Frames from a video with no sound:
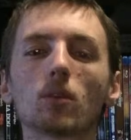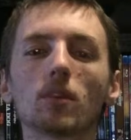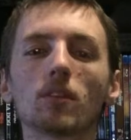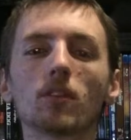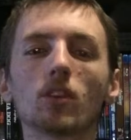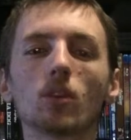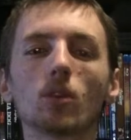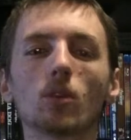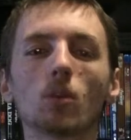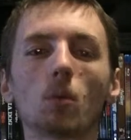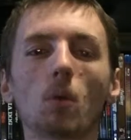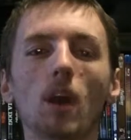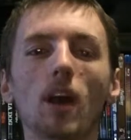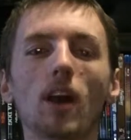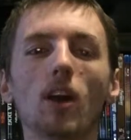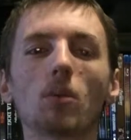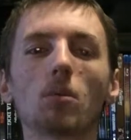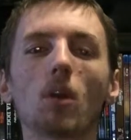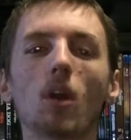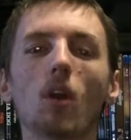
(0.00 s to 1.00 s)
review in a
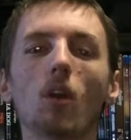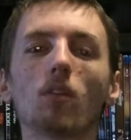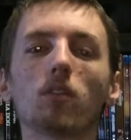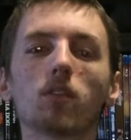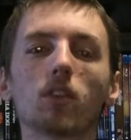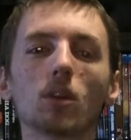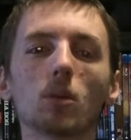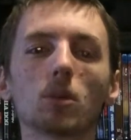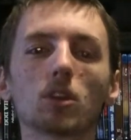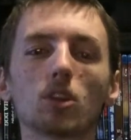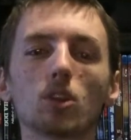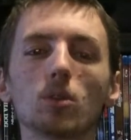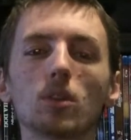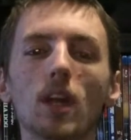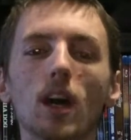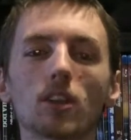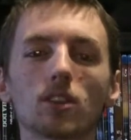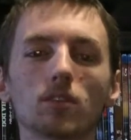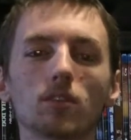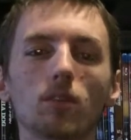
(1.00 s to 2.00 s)
while, but hopefully with
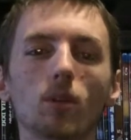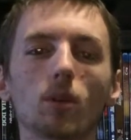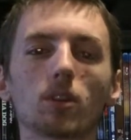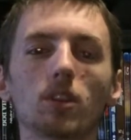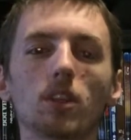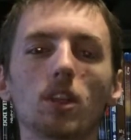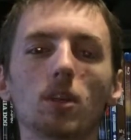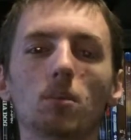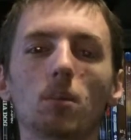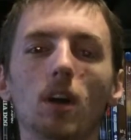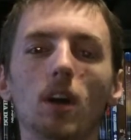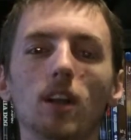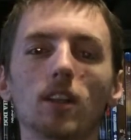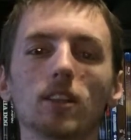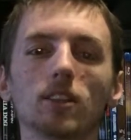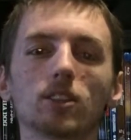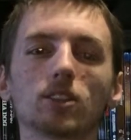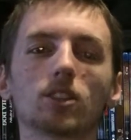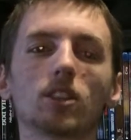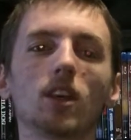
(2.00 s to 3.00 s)
2014 upon
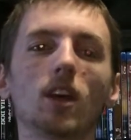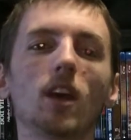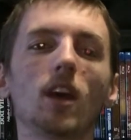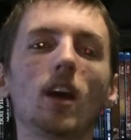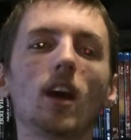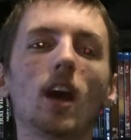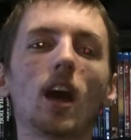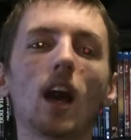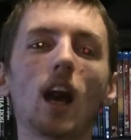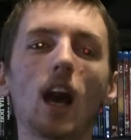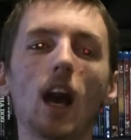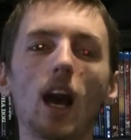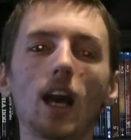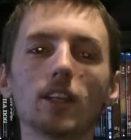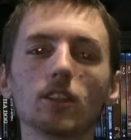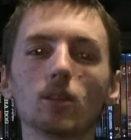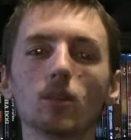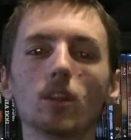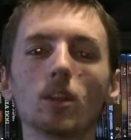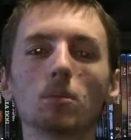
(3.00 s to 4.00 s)
us, I
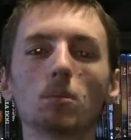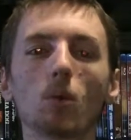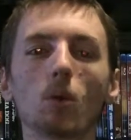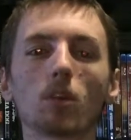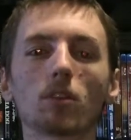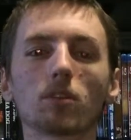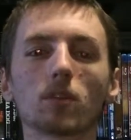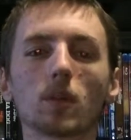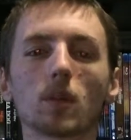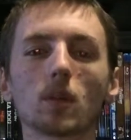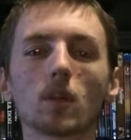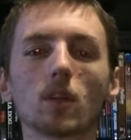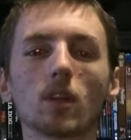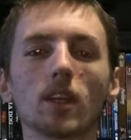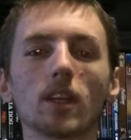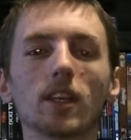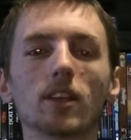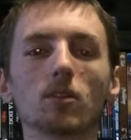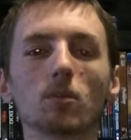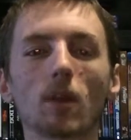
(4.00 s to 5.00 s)
do them more
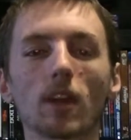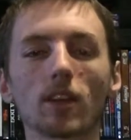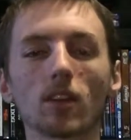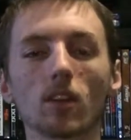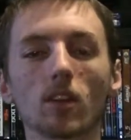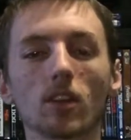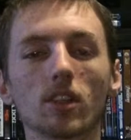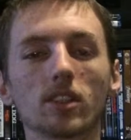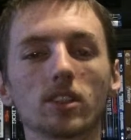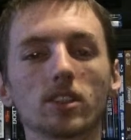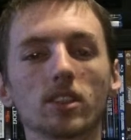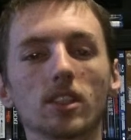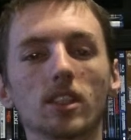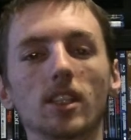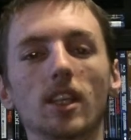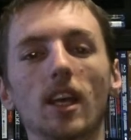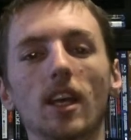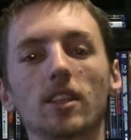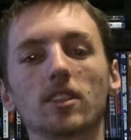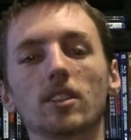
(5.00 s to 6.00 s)
frequently and
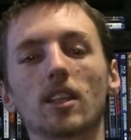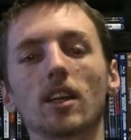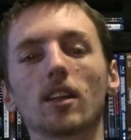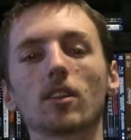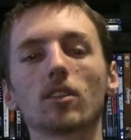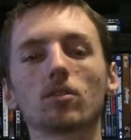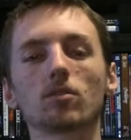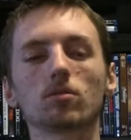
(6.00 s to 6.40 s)
regularly as I...